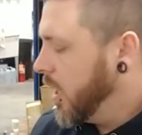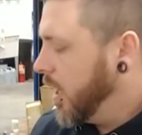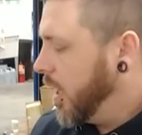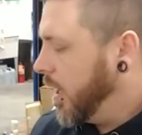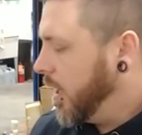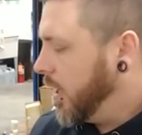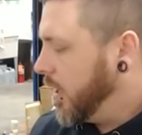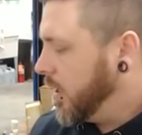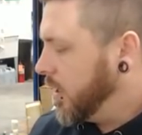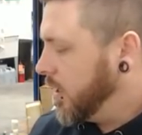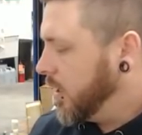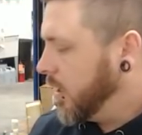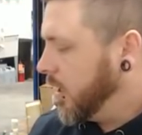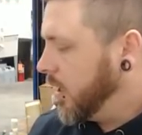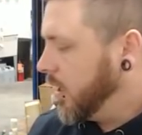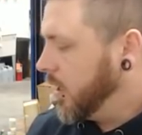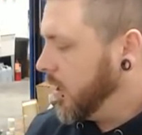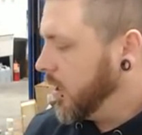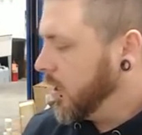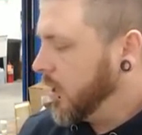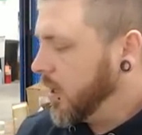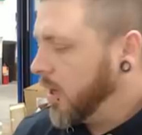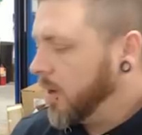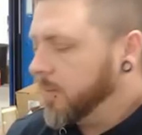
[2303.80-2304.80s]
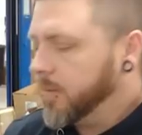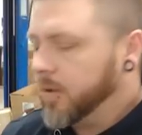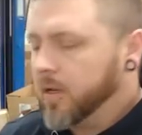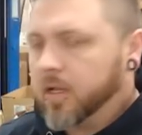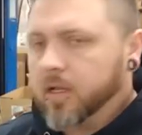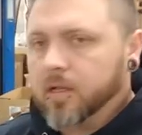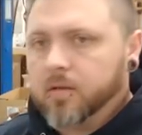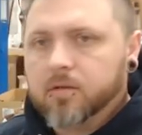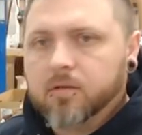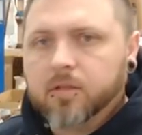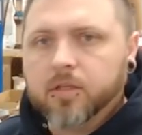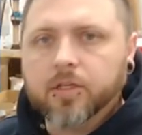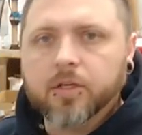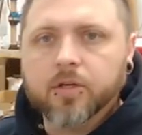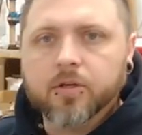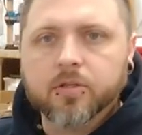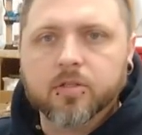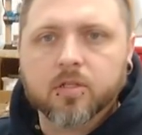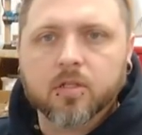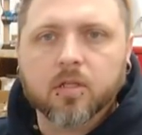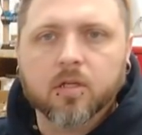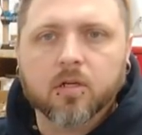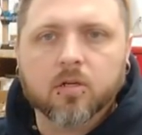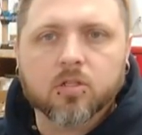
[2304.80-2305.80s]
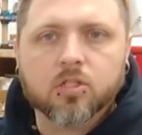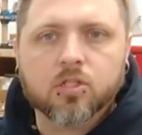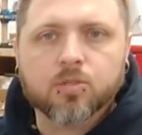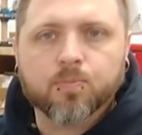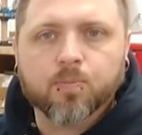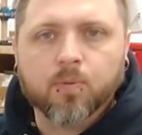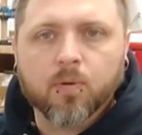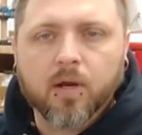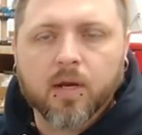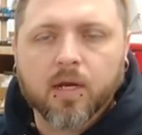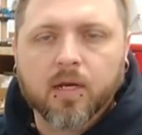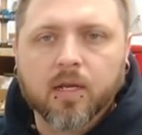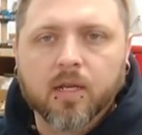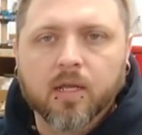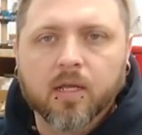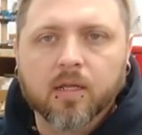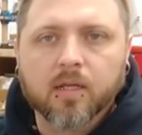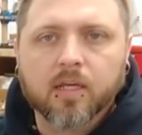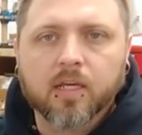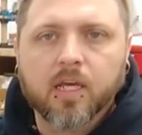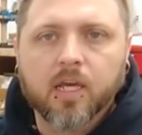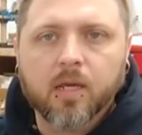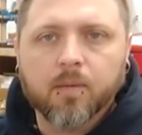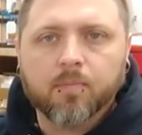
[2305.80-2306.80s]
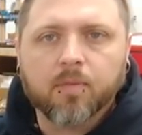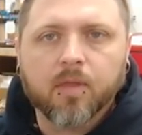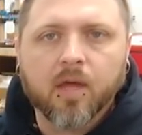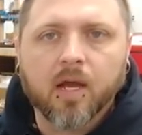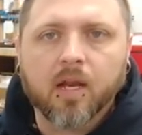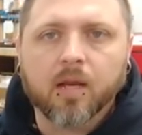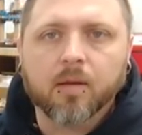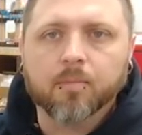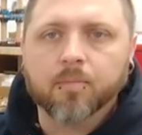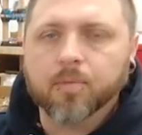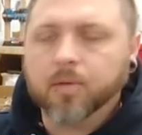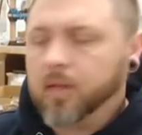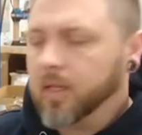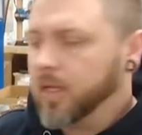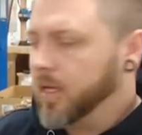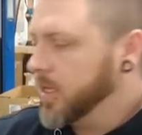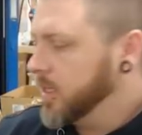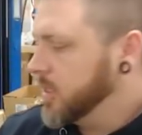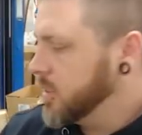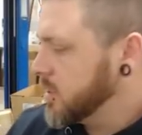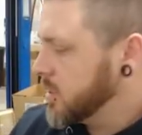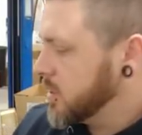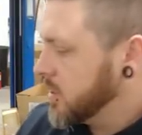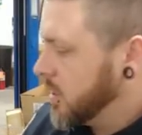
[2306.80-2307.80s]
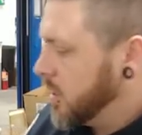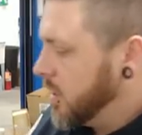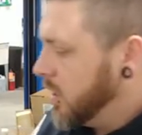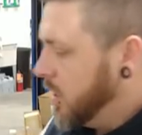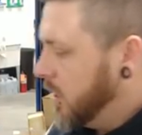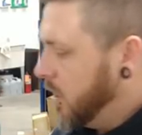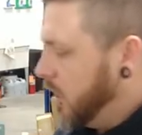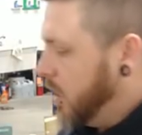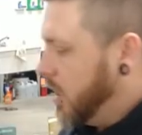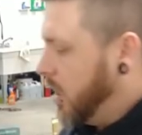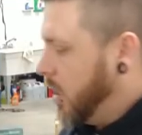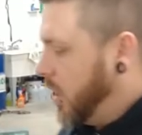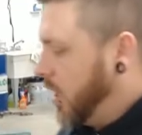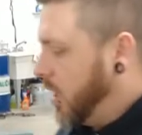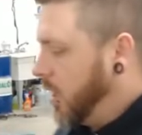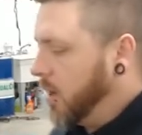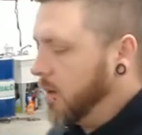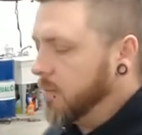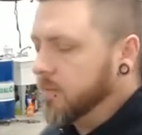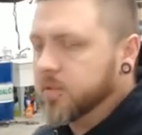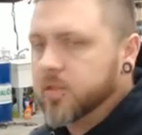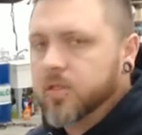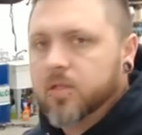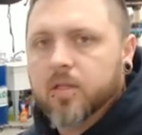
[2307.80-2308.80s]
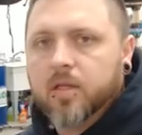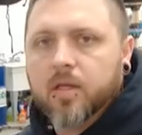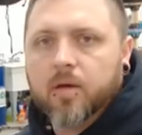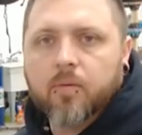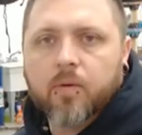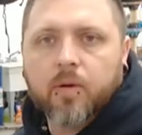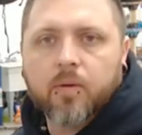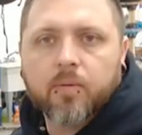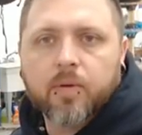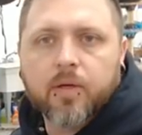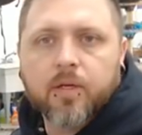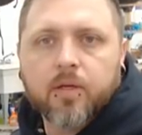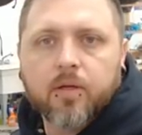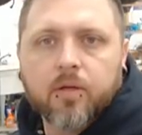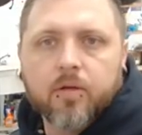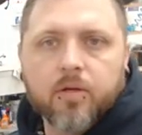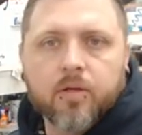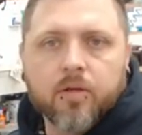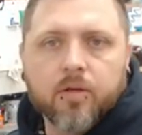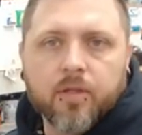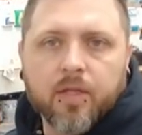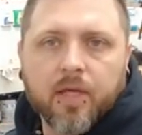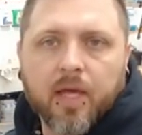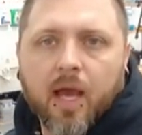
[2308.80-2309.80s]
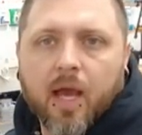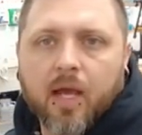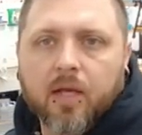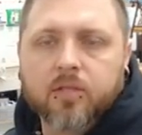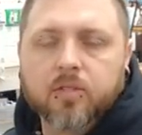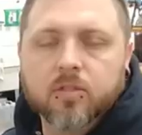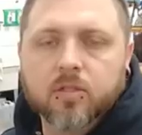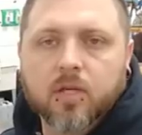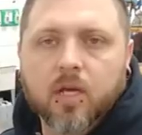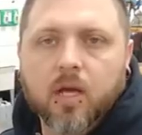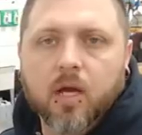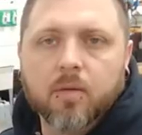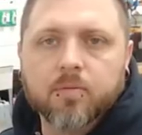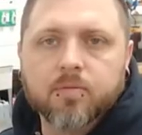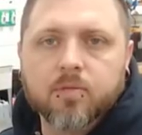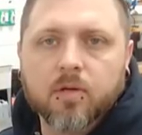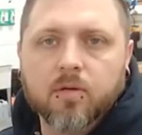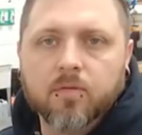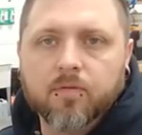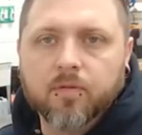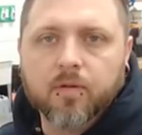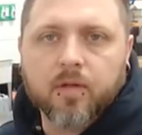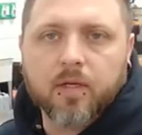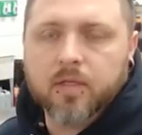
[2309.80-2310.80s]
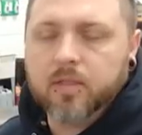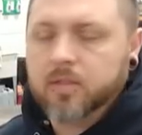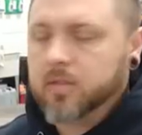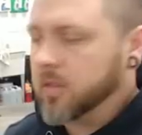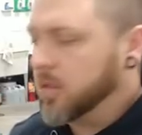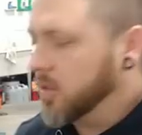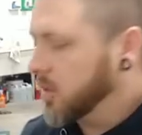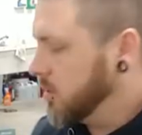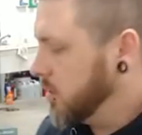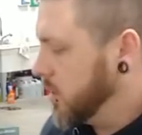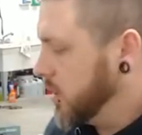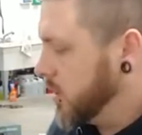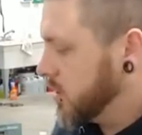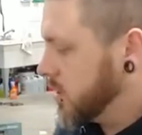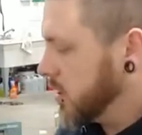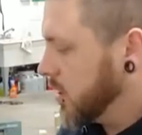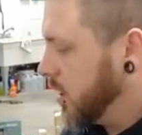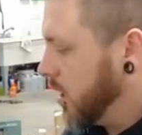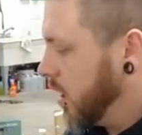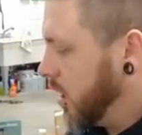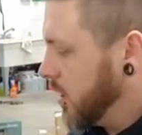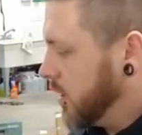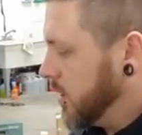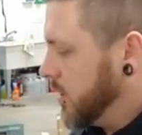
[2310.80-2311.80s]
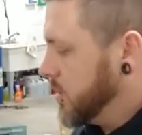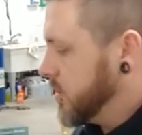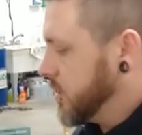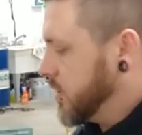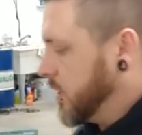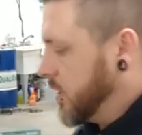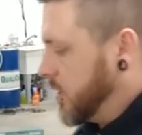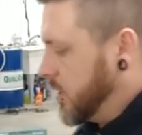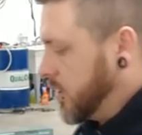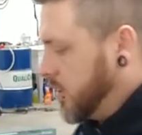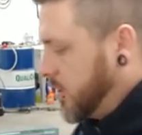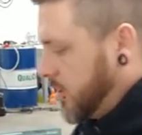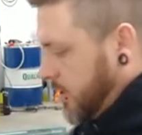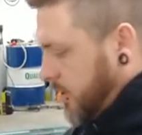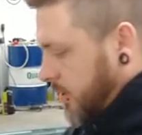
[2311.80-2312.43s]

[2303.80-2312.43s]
And uh, I'm going to use a little spring to keep that in place um, so that when we do do the axle cups, hopefully it's a, it's a lot easier.